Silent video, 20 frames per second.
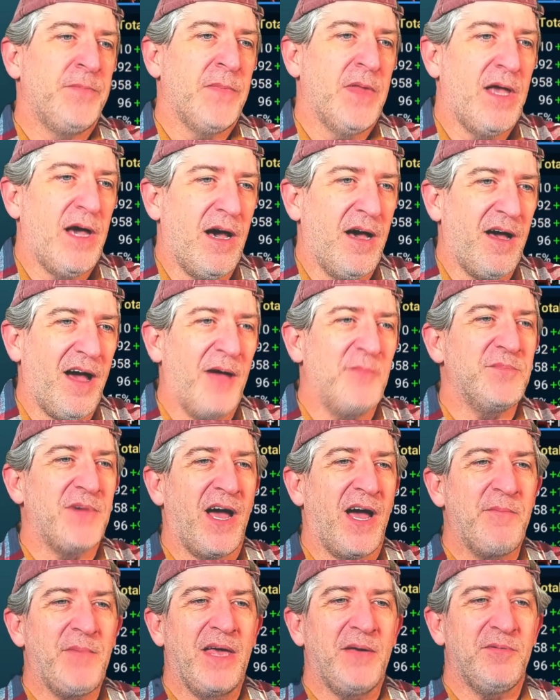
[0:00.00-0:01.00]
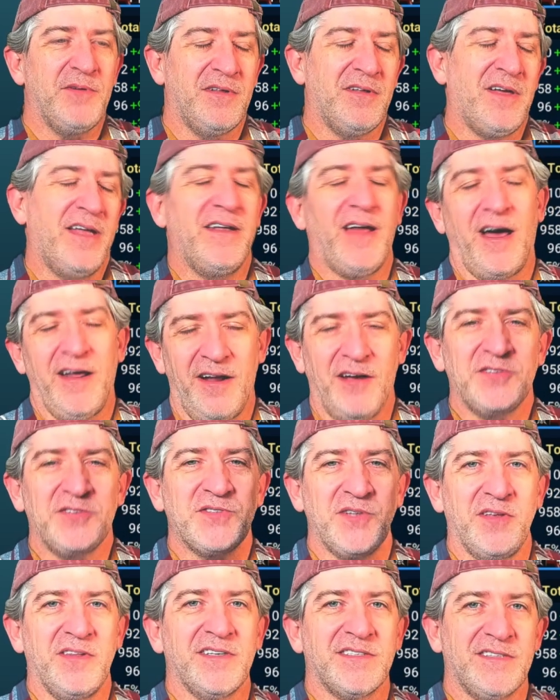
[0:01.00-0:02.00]
I'm able, and I'll
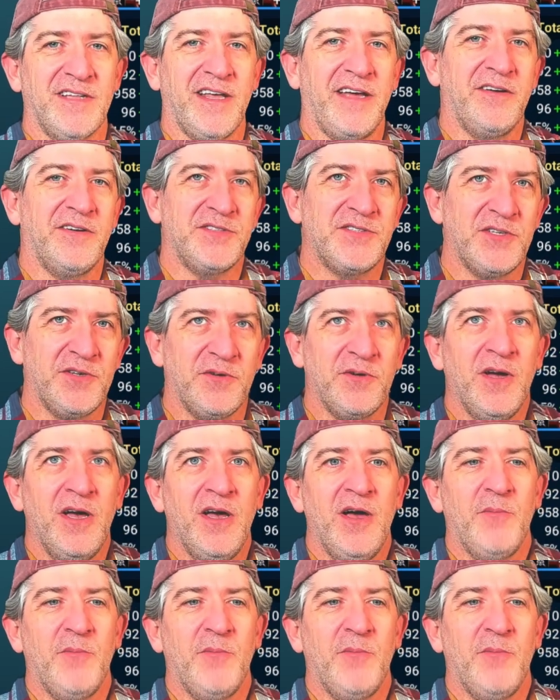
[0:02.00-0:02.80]
show you this later too,